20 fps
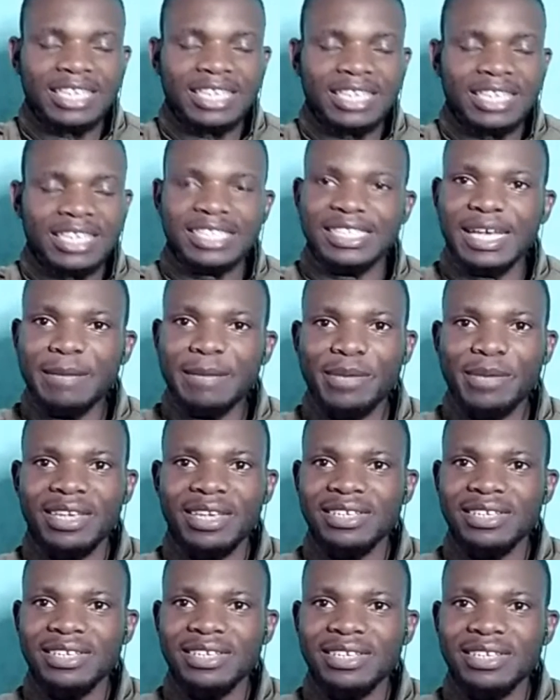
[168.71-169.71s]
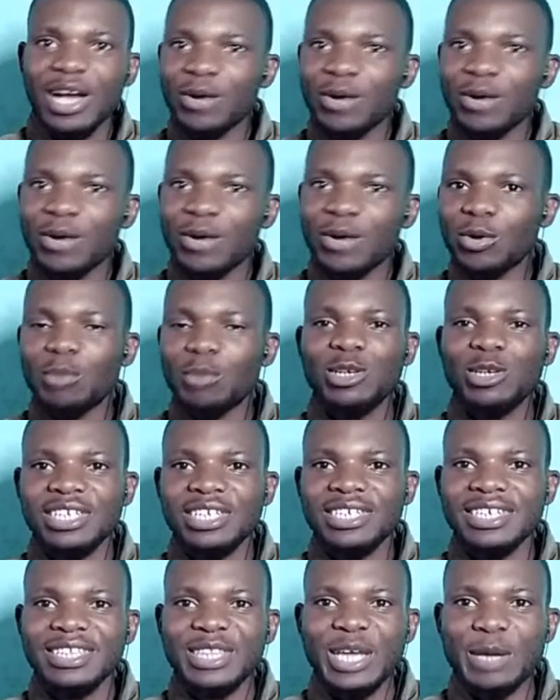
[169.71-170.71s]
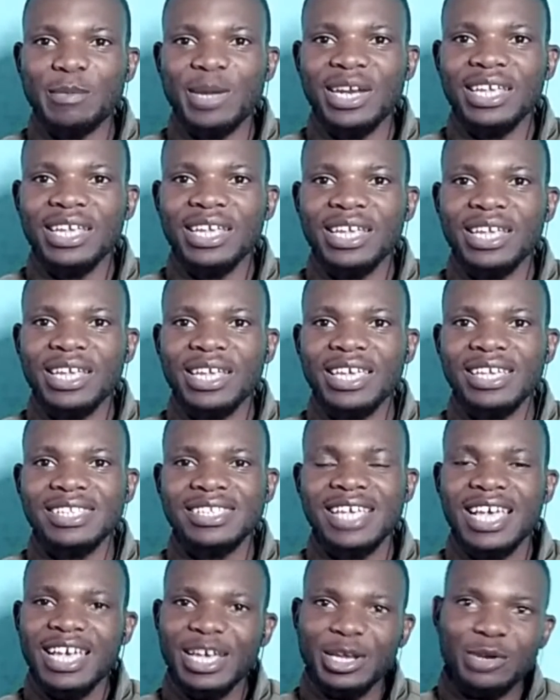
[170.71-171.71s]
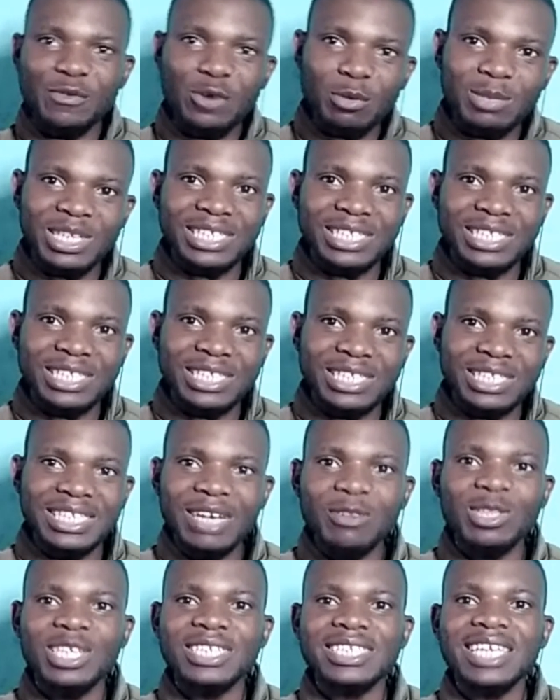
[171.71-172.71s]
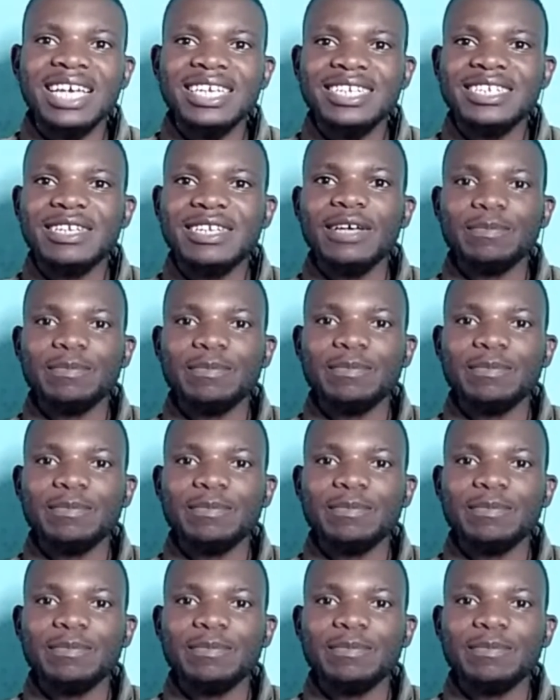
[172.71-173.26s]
Zambia is accommodating the Americans, and from the southern side,